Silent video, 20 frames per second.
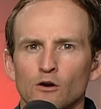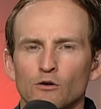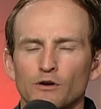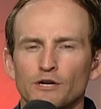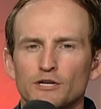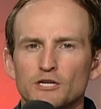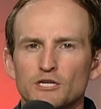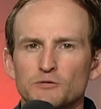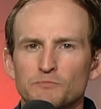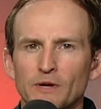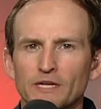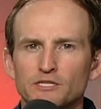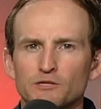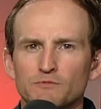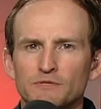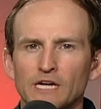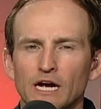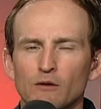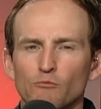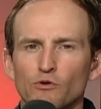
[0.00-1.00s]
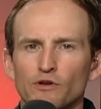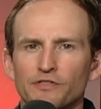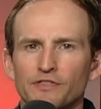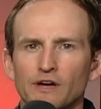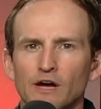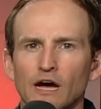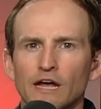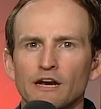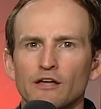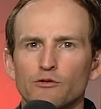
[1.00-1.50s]
We're going to spend some time
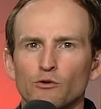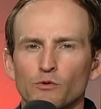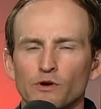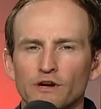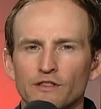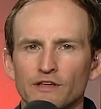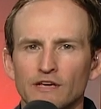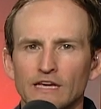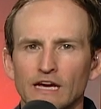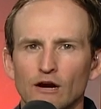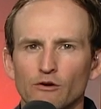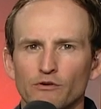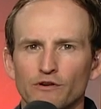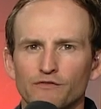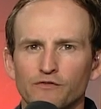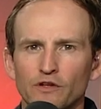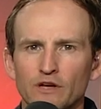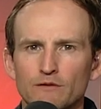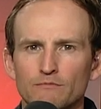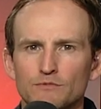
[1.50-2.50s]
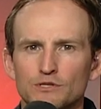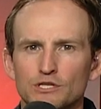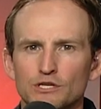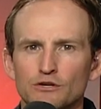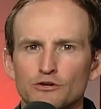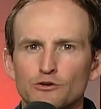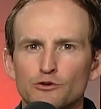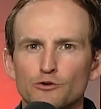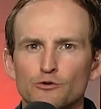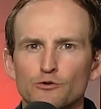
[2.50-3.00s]
with another one of the Calgary
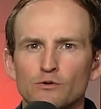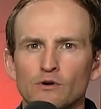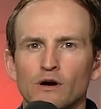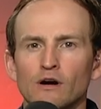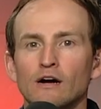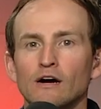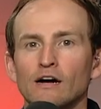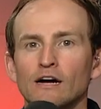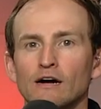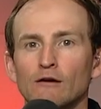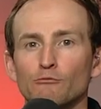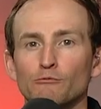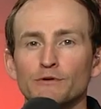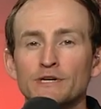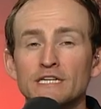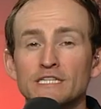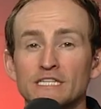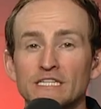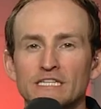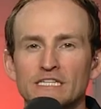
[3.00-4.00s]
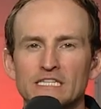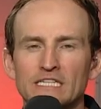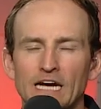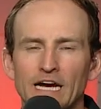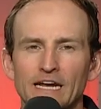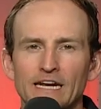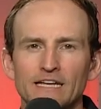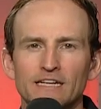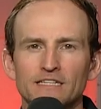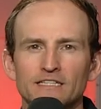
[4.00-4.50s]
Flames' new recent
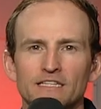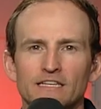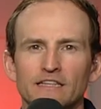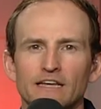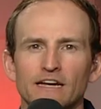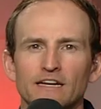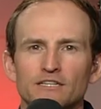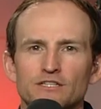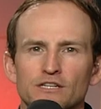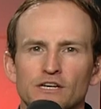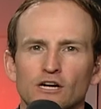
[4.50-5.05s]
signings, and that is